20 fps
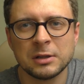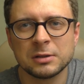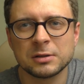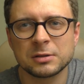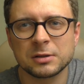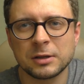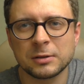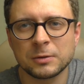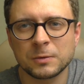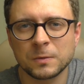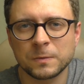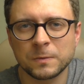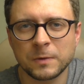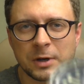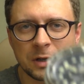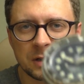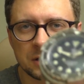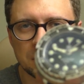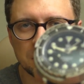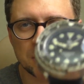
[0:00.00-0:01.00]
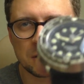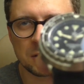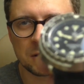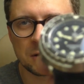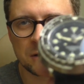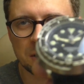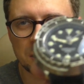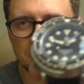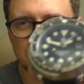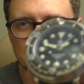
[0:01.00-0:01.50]
try to find it
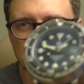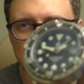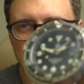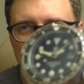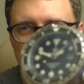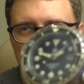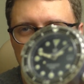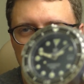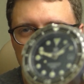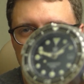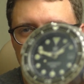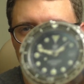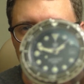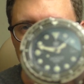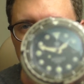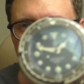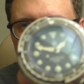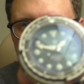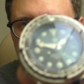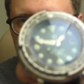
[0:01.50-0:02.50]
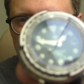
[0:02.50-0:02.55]
again, and we'll